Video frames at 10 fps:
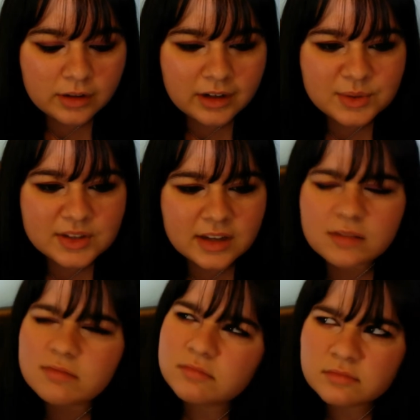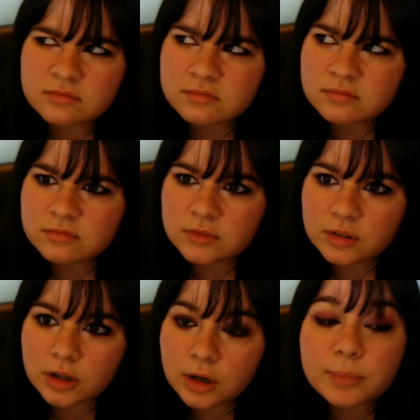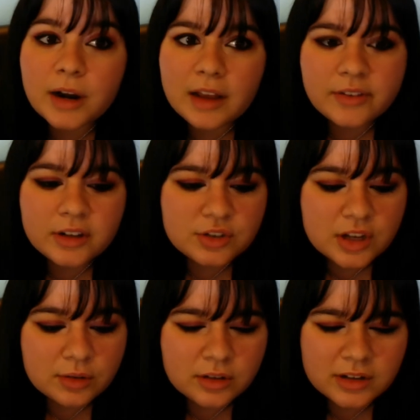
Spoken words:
And I was like, or private or general.